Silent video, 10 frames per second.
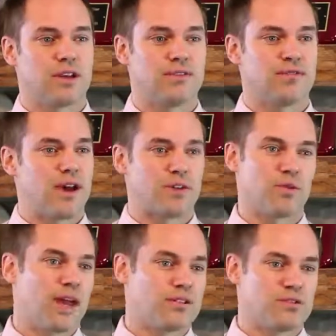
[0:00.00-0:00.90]
In
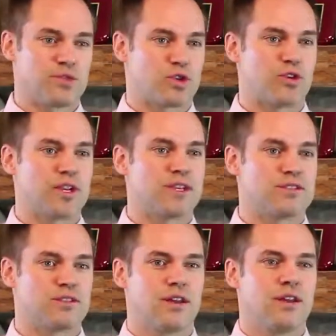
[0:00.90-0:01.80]
fact, we had some
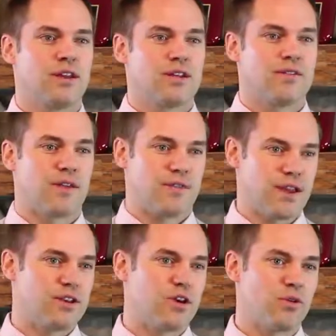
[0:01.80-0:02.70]
trees that
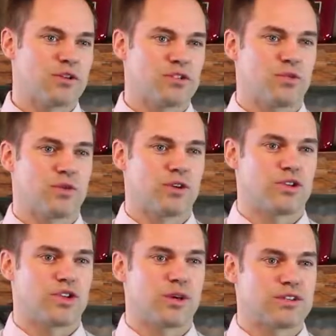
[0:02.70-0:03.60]
they noticed
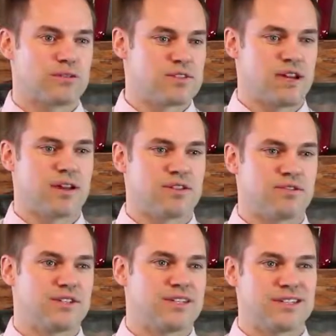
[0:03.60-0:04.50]
were showing some signs
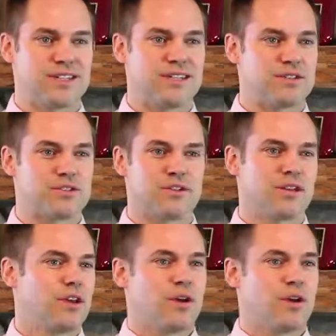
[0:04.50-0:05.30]
of disease